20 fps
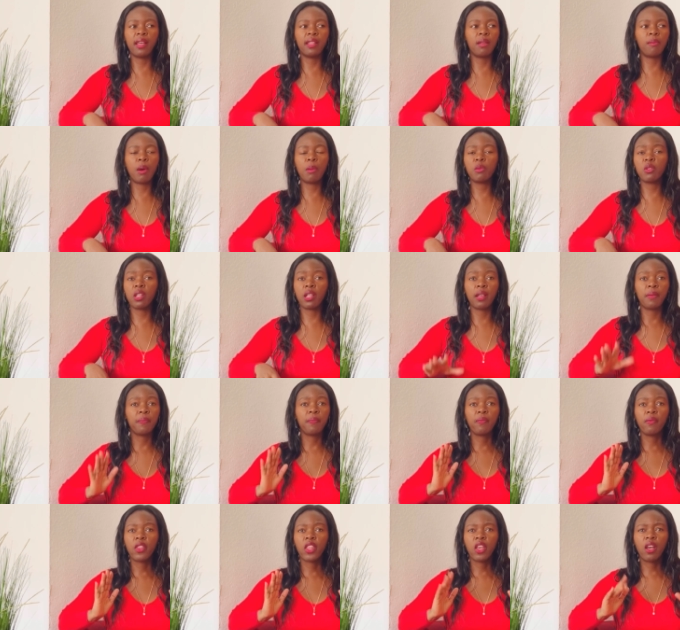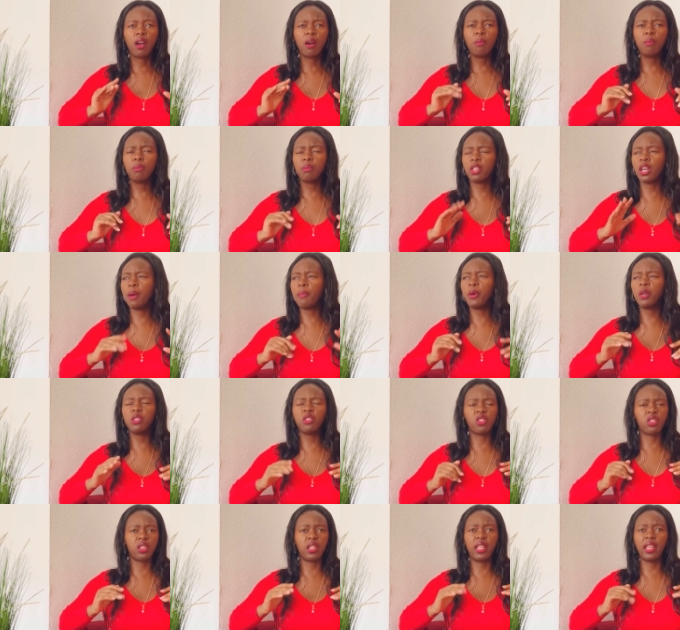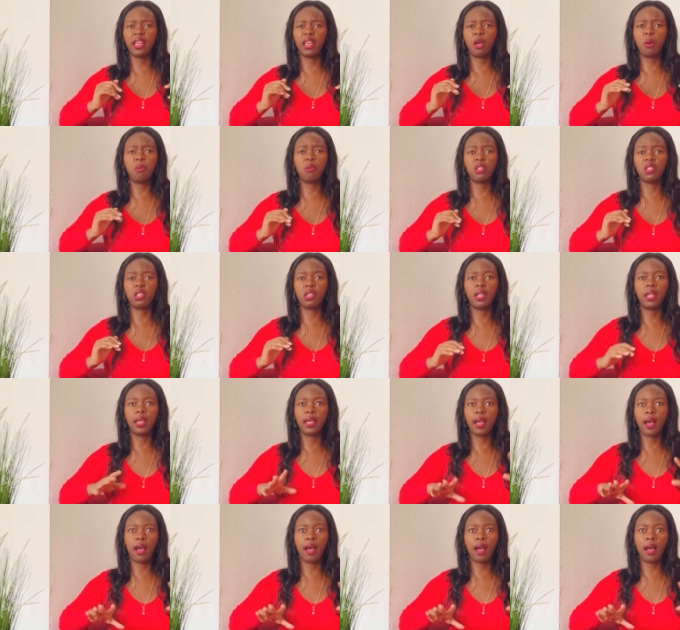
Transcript: And the mom's like, come on, Sally, come on, Sally.